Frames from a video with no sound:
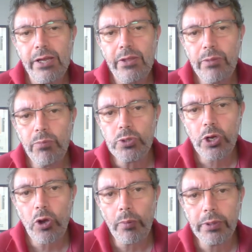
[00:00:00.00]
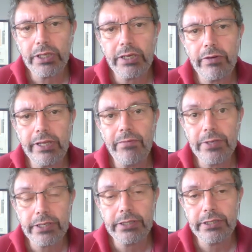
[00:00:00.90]
The most commonly
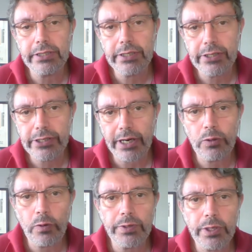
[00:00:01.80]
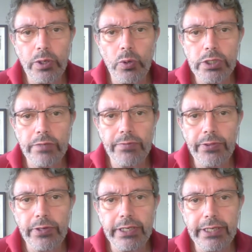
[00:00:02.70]
revisited concern over the course of the
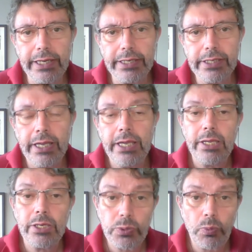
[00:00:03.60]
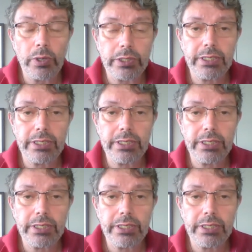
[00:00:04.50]
3 days is what